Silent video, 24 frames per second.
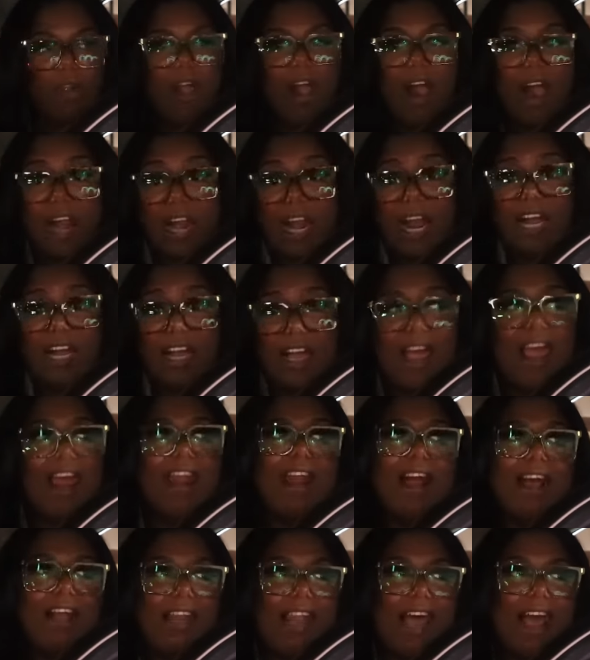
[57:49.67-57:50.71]
And
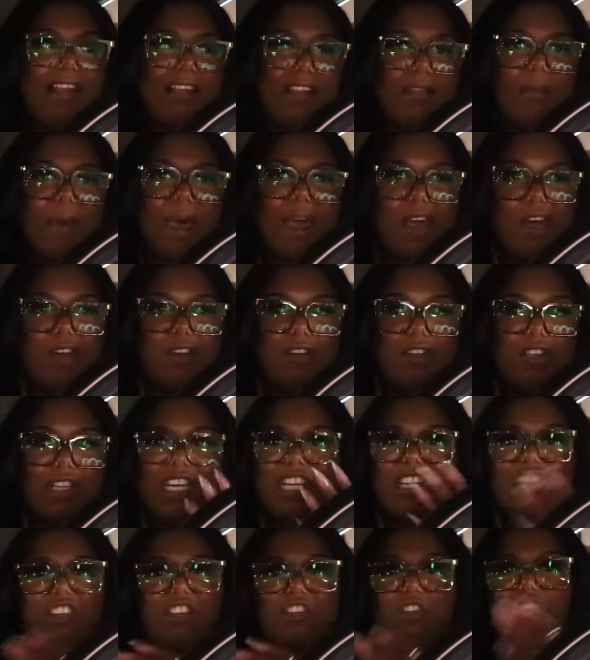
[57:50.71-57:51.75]
I like the mangoes. I
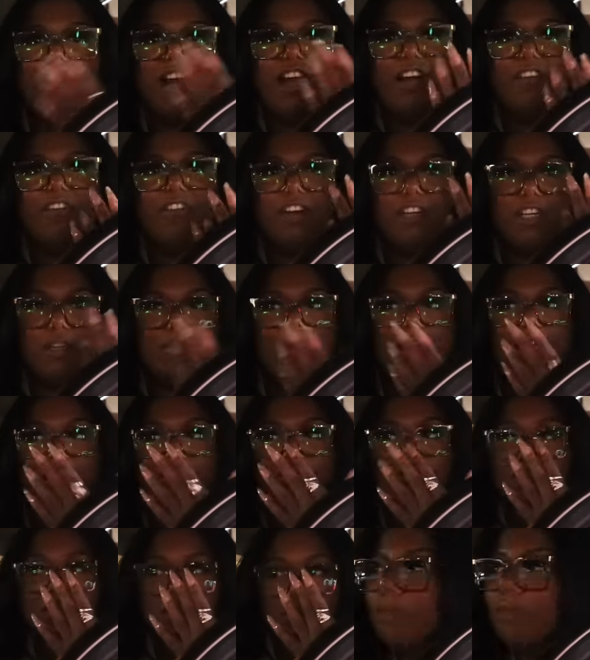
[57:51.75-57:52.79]
just don't care for the spicy
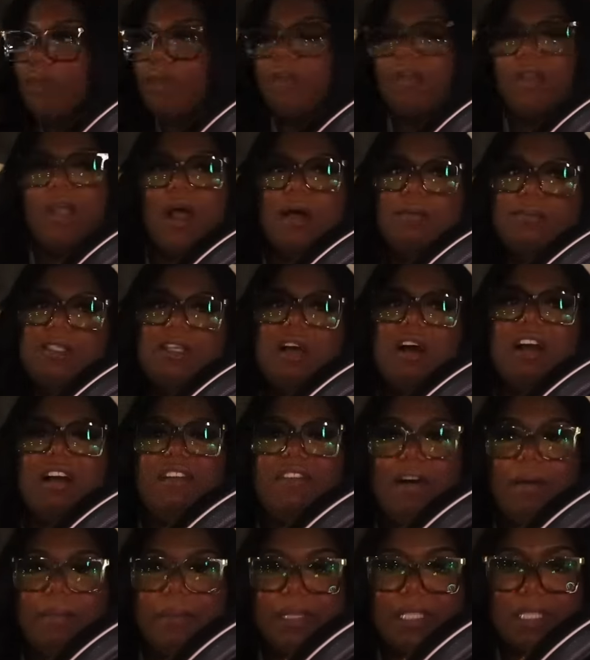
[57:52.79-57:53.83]
ones. I'm sorry
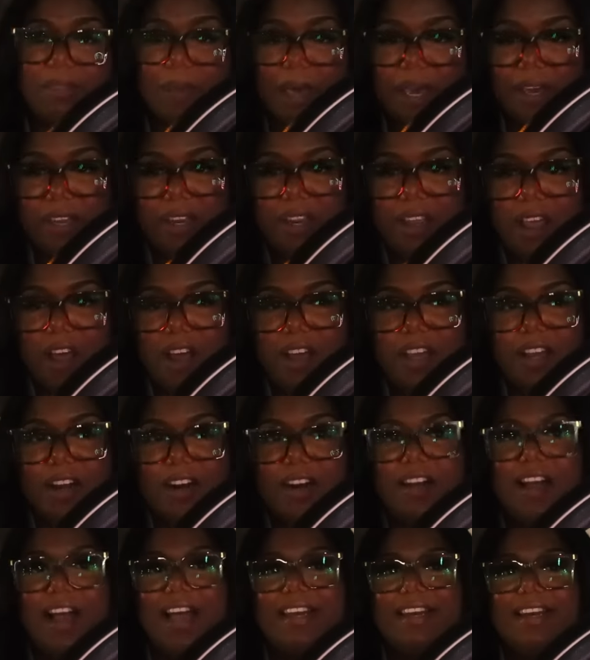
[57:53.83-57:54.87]
if I've been smacking in y'all
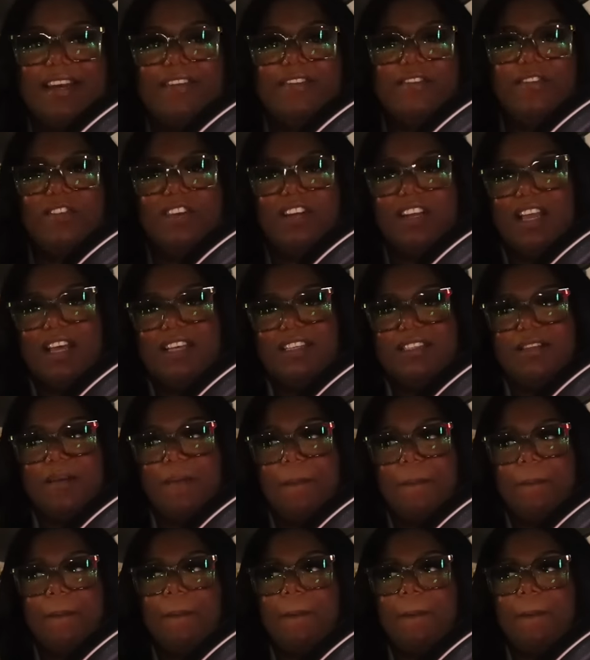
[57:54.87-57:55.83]
ear. I didn't even realize it.